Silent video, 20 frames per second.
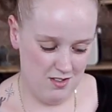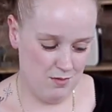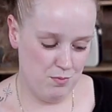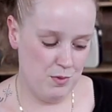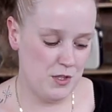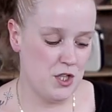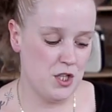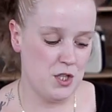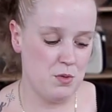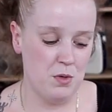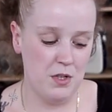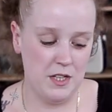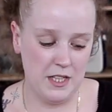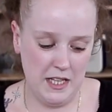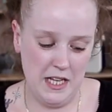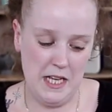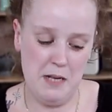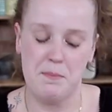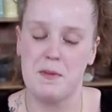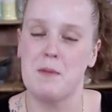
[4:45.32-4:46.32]
We just want to
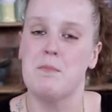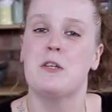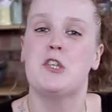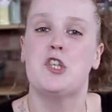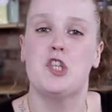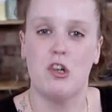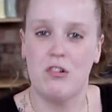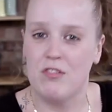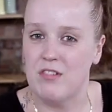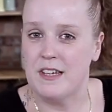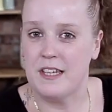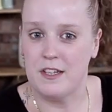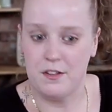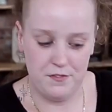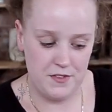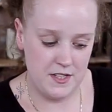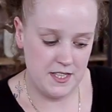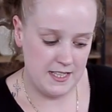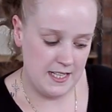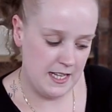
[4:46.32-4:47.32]
keep the majority
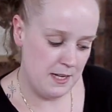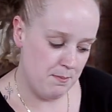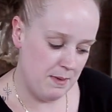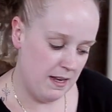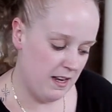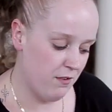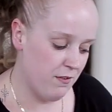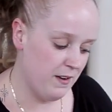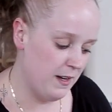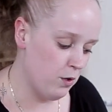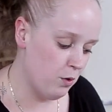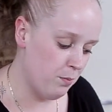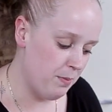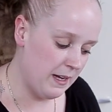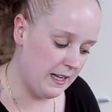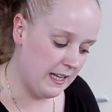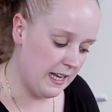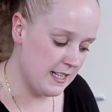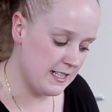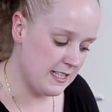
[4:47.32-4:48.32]
of the steam in. If a little
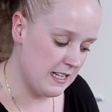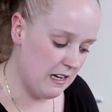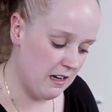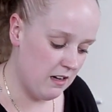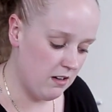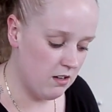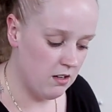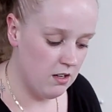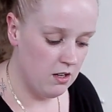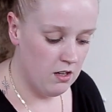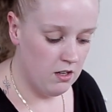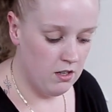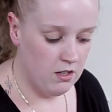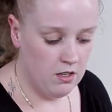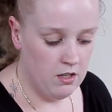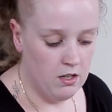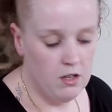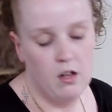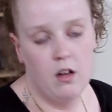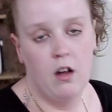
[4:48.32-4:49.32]
bit gets out,
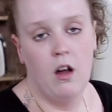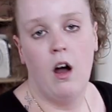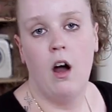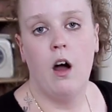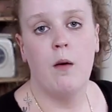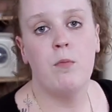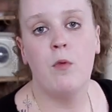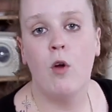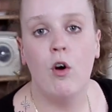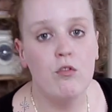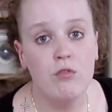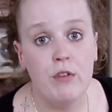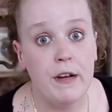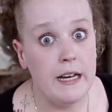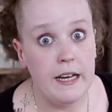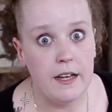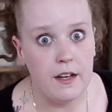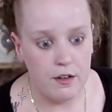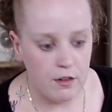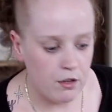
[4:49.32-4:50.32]
I'm not
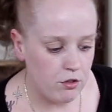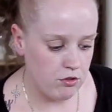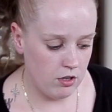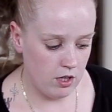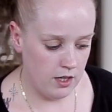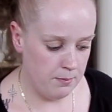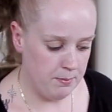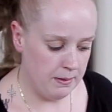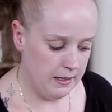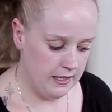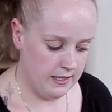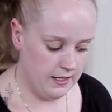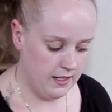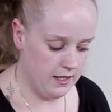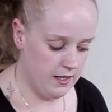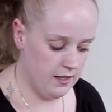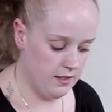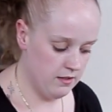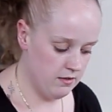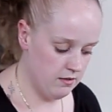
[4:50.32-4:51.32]
really going to cry about
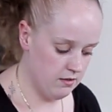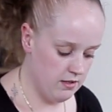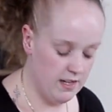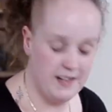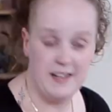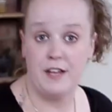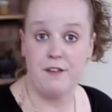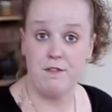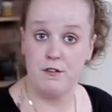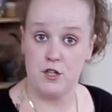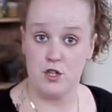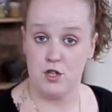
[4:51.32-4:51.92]
it, and neither